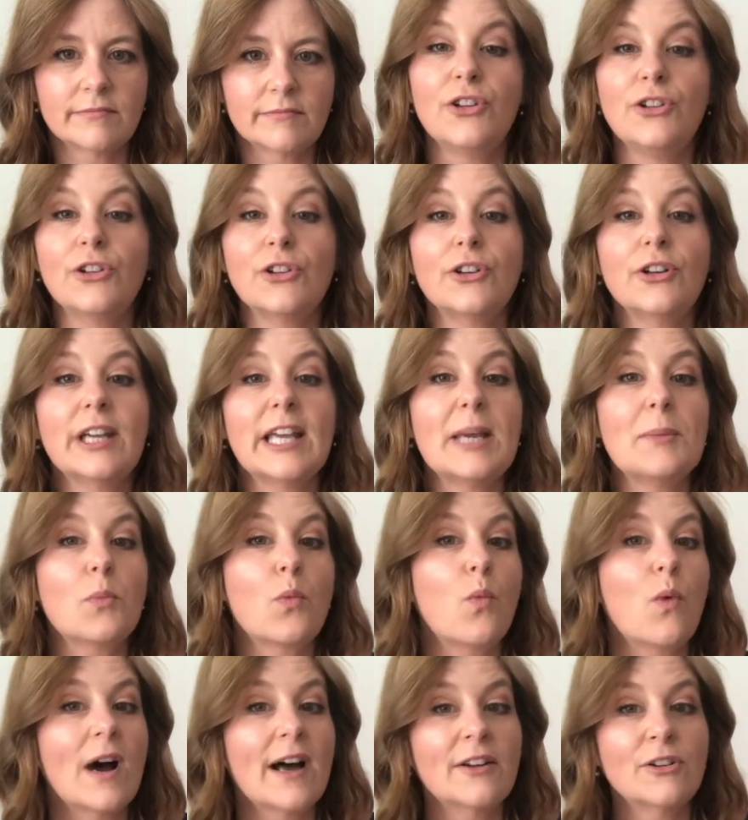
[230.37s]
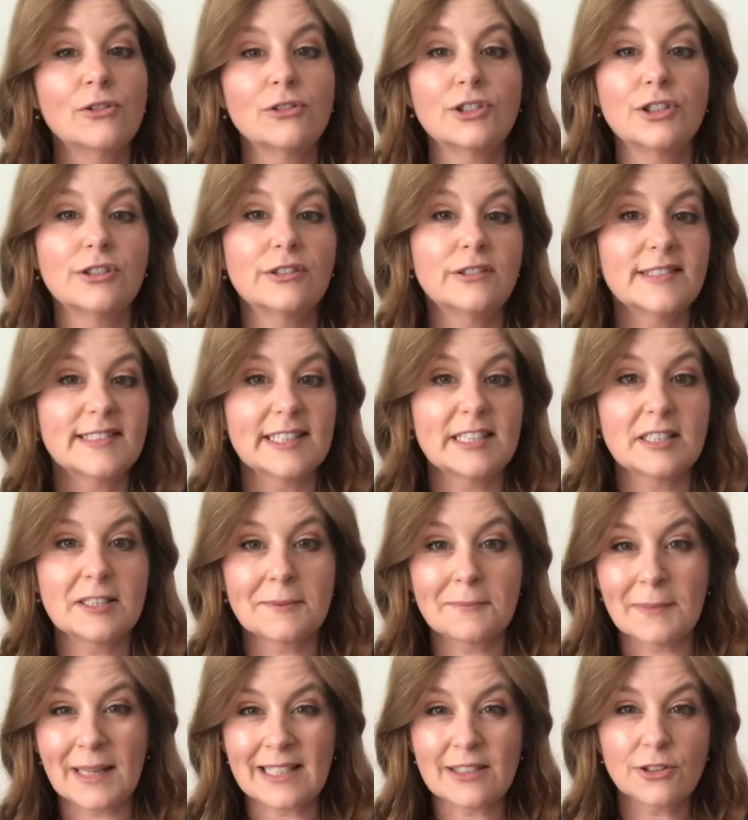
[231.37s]
You could keep one or two
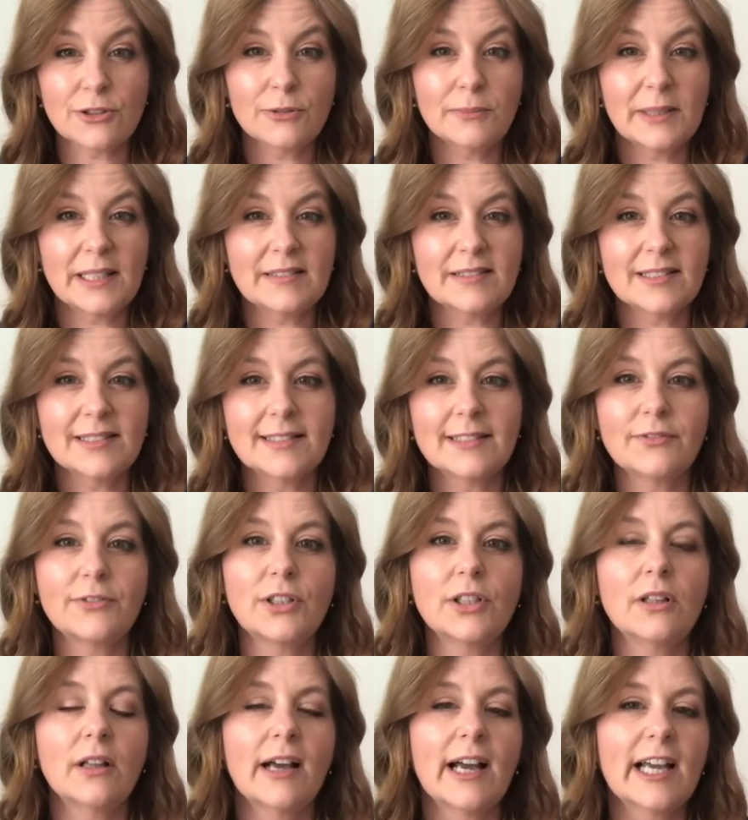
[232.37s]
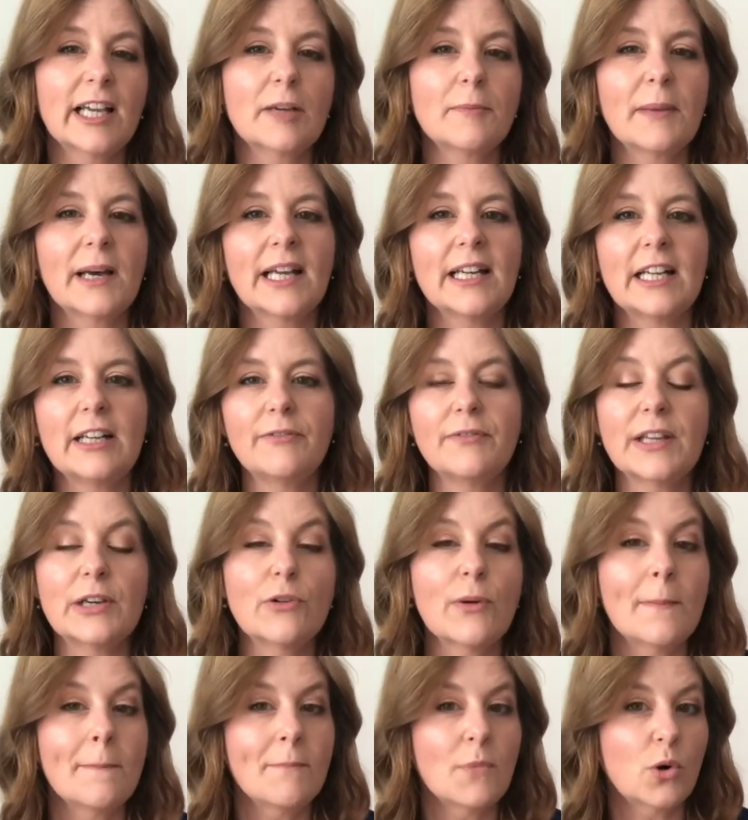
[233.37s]
sentimental pieces if you like, but if there
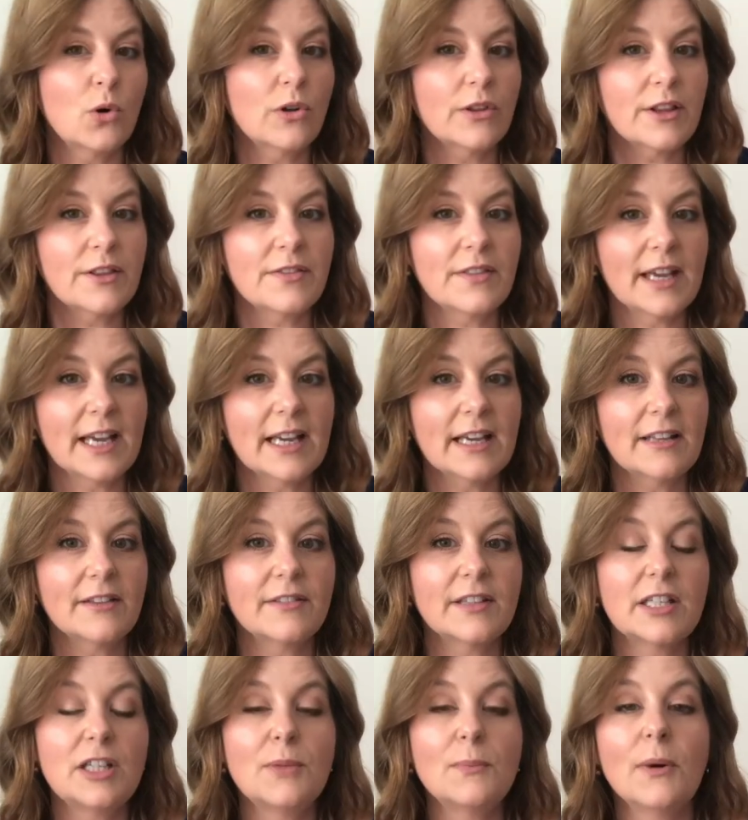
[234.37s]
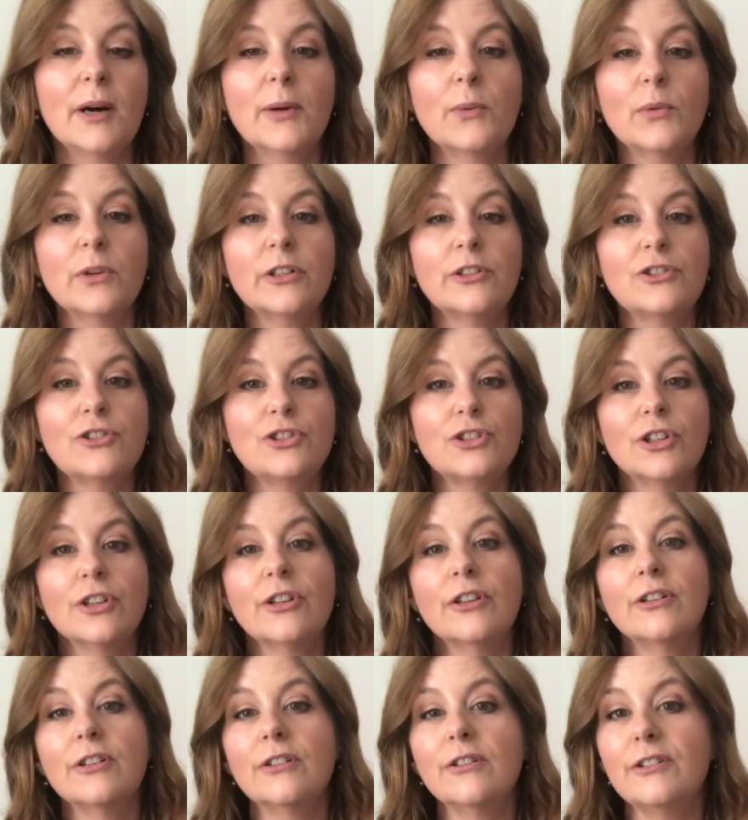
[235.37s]
are more than that, then you might want to
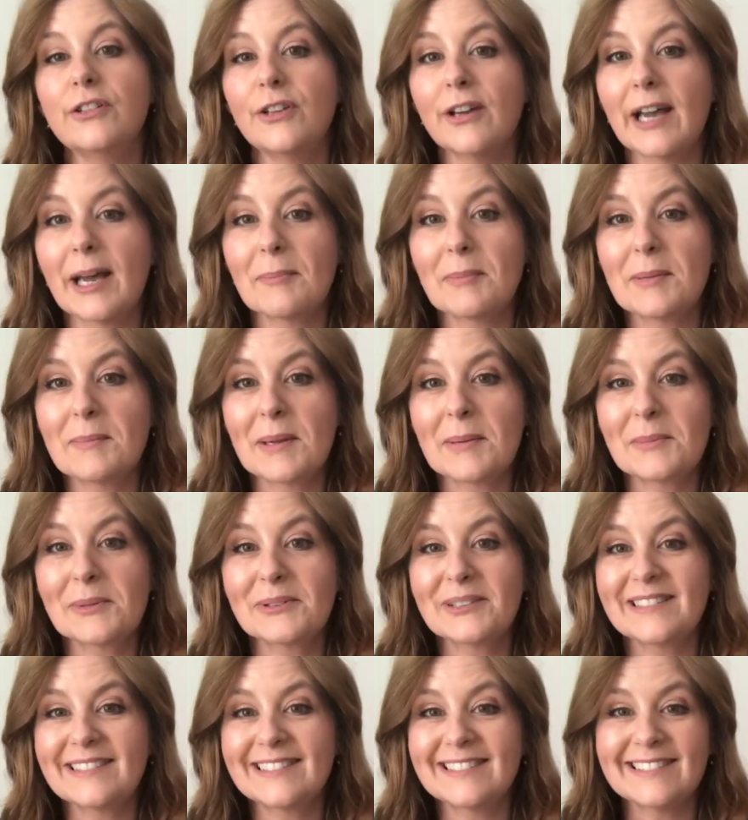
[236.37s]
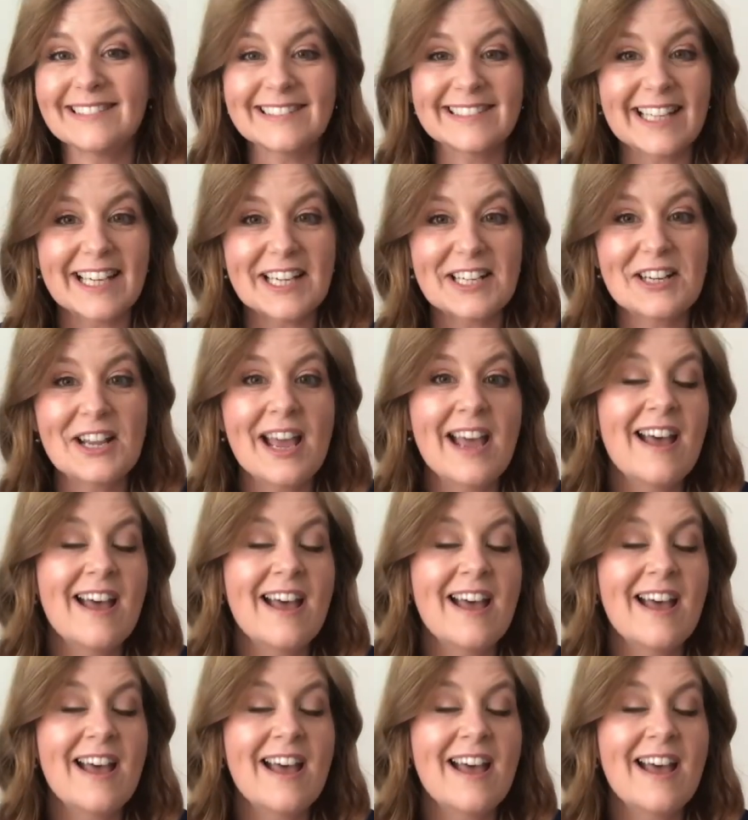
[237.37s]
journal your happy memories instead